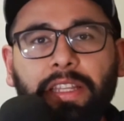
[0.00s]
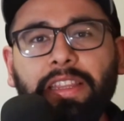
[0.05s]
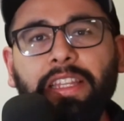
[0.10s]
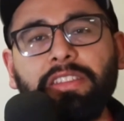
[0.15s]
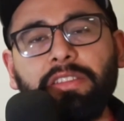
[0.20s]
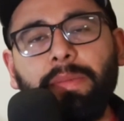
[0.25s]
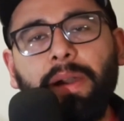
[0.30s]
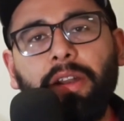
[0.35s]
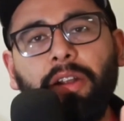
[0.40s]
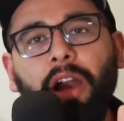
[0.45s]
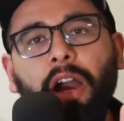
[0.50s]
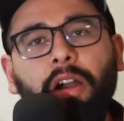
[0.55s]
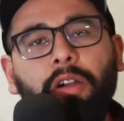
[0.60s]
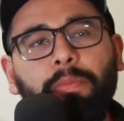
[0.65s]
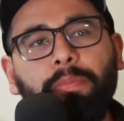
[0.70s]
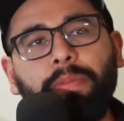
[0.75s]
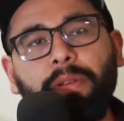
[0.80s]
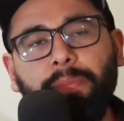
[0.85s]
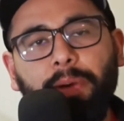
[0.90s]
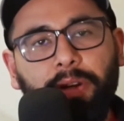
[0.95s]
It doesn't matter how
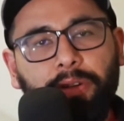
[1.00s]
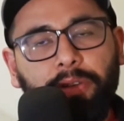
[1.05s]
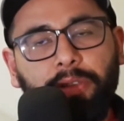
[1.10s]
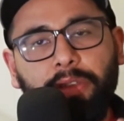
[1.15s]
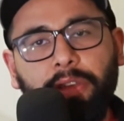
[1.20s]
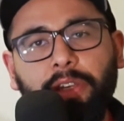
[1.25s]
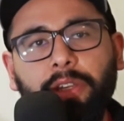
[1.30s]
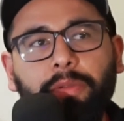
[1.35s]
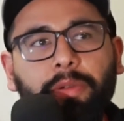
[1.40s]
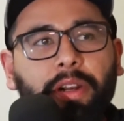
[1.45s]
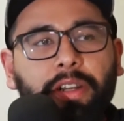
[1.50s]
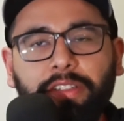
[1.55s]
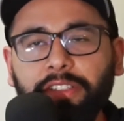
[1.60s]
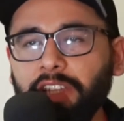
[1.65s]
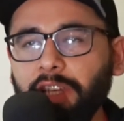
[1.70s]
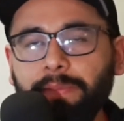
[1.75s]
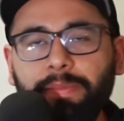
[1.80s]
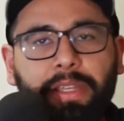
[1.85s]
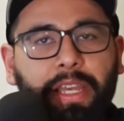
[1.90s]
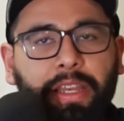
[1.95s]
prepared you think you are, just
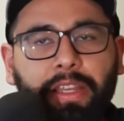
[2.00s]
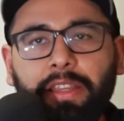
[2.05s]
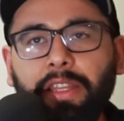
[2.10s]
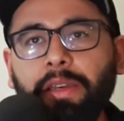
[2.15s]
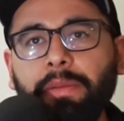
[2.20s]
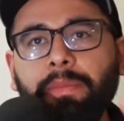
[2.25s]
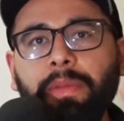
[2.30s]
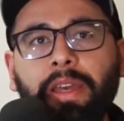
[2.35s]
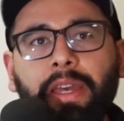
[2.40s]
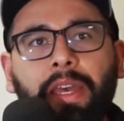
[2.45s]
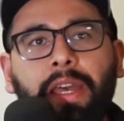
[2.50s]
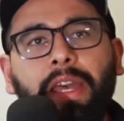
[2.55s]
keep taking them.